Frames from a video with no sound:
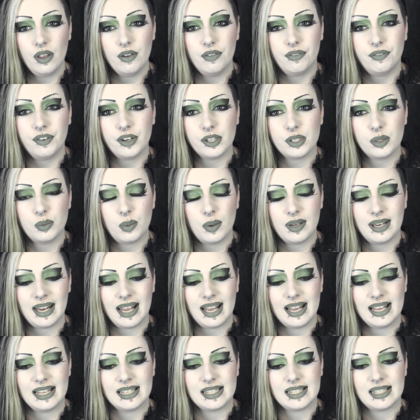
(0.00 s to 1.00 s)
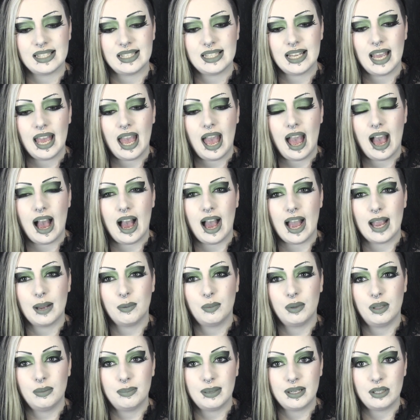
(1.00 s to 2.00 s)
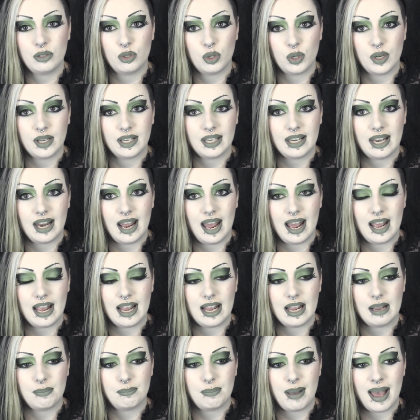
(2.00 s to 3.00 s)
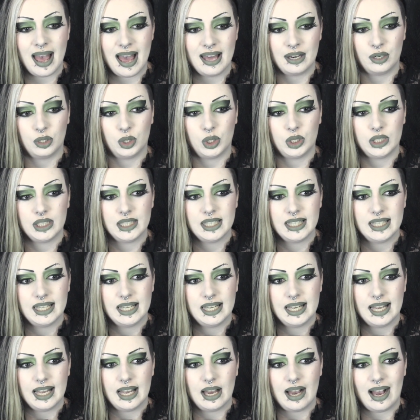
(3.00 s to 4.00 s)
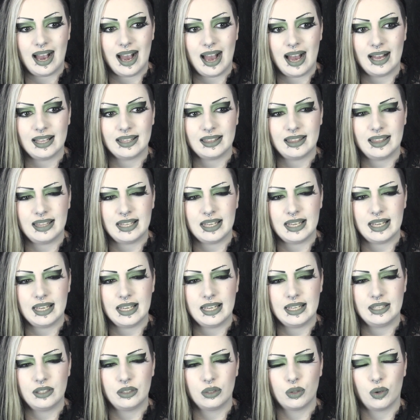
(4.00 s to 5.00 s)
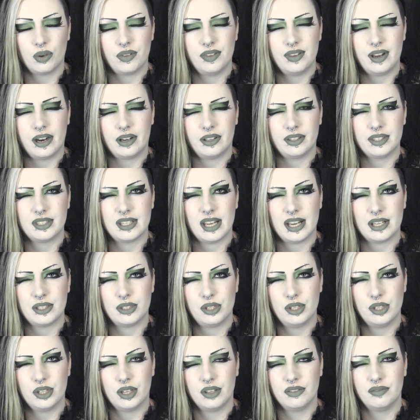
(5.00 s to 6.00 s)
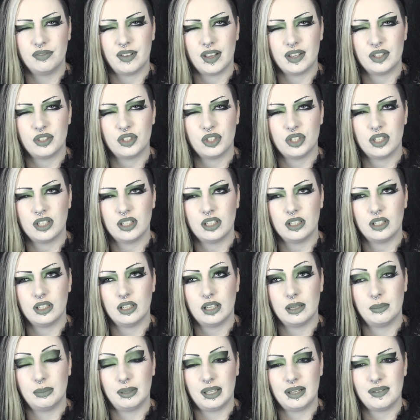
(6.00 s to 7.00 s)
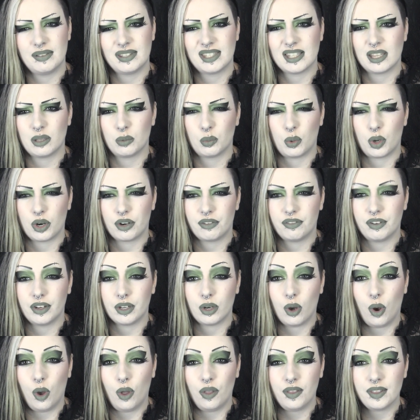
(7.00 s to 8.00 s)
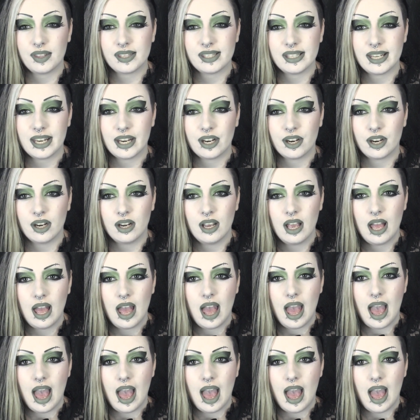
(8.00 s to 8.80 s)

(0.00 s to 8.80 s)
First one is I will be doing a panel at the Northern Ireland Tattoo Convention. I believe it's at the Waterfront Hall this year.